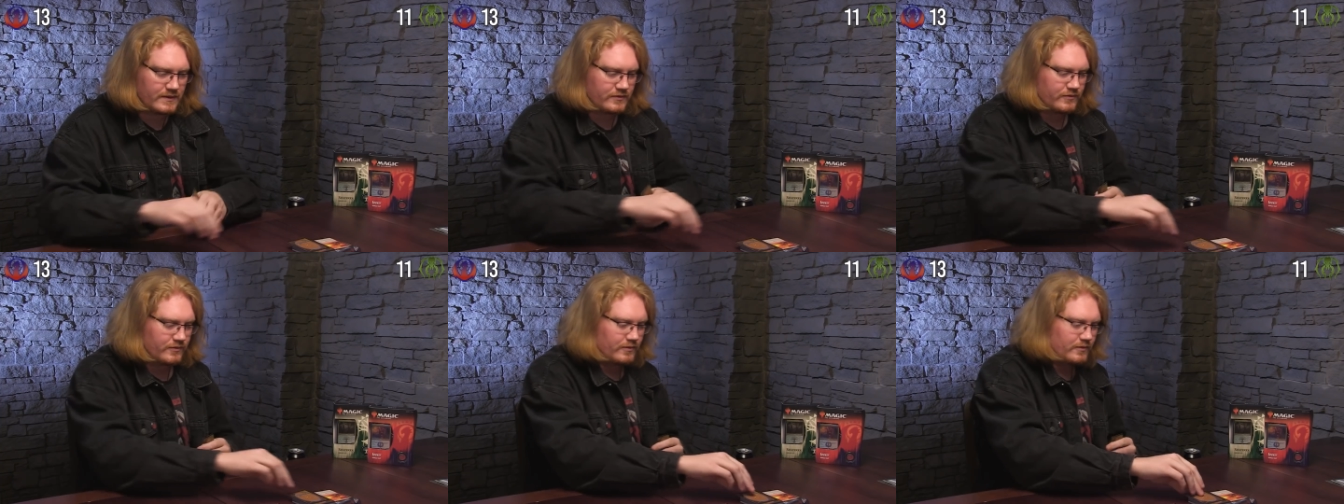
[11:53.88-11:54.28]

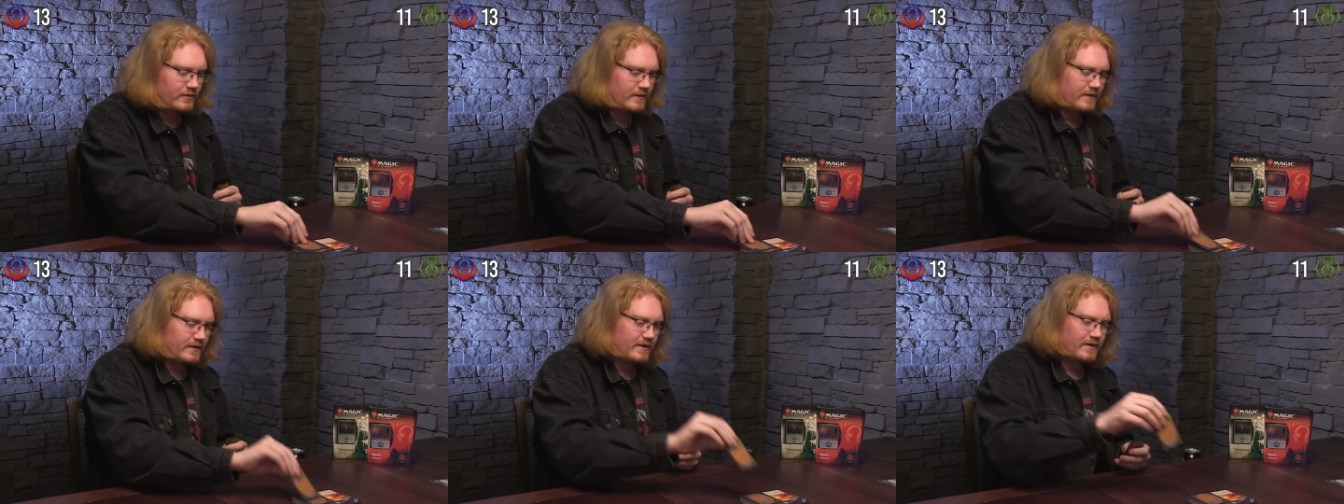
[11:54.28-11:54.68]
And
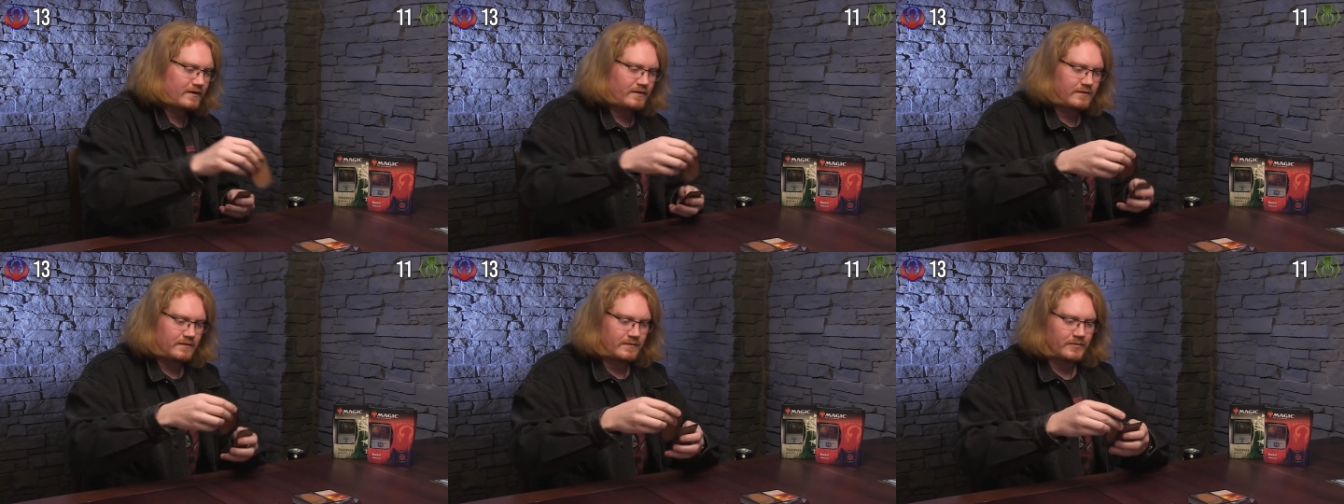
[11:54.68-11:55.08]
draw a
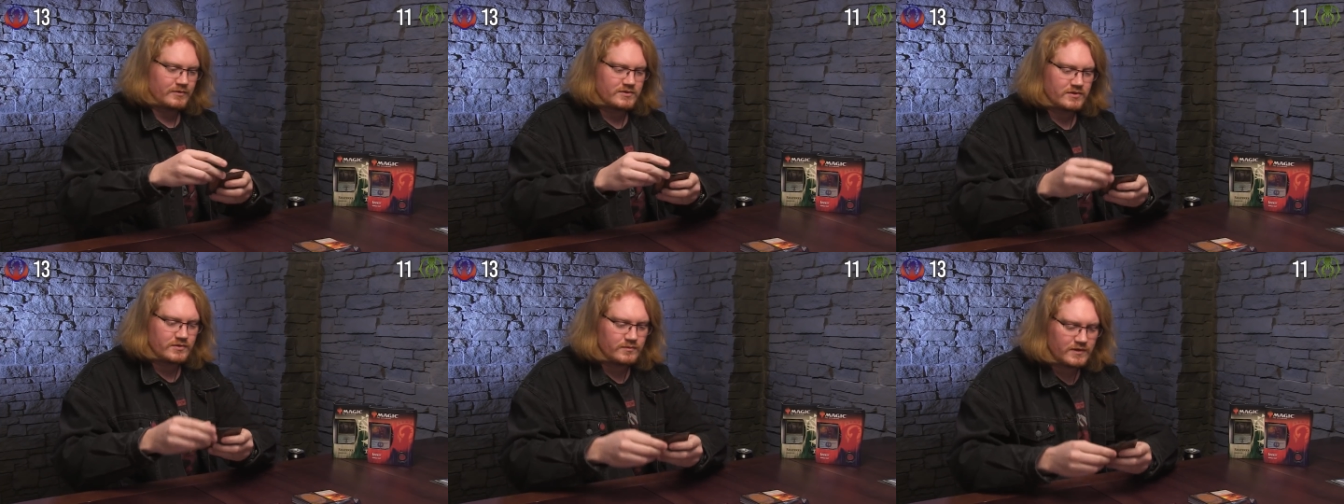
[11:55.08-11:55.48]
card. I'm on
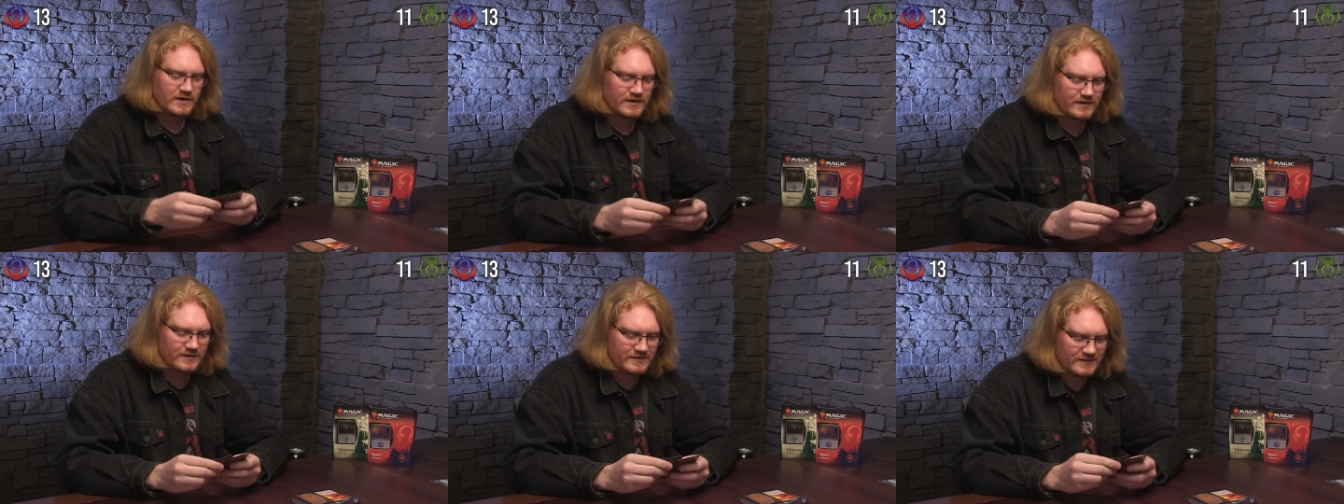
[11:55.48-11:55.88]
two
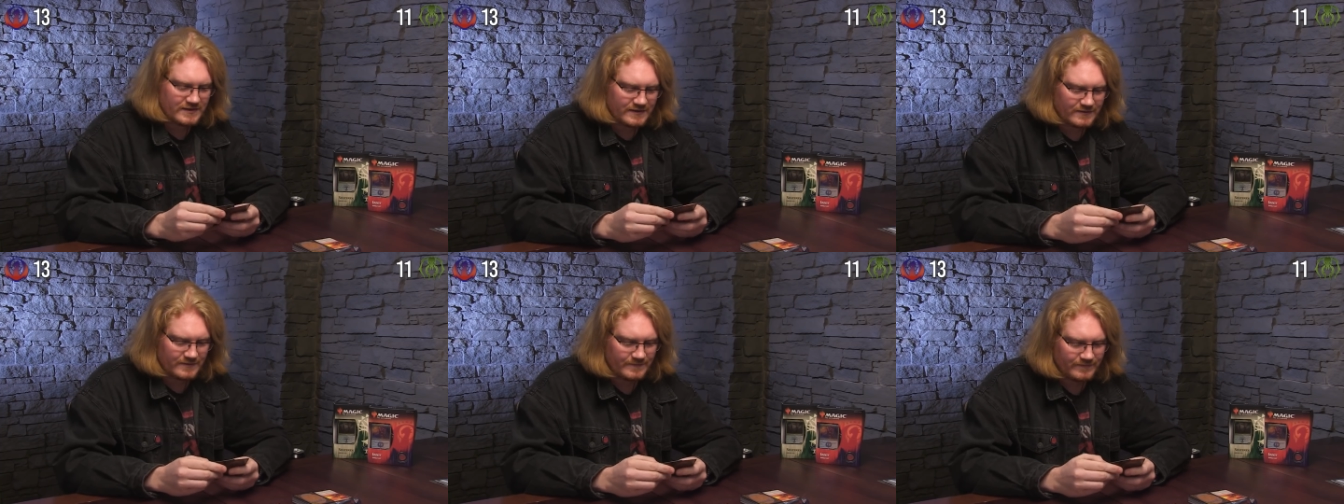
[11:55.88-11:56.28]
cards
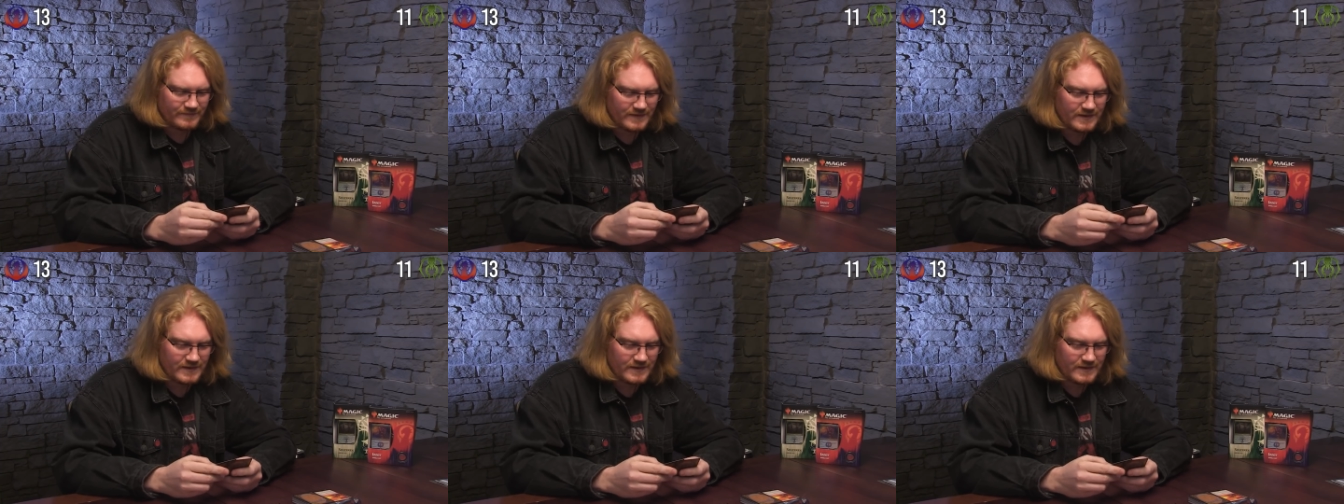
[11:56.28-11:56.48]
now.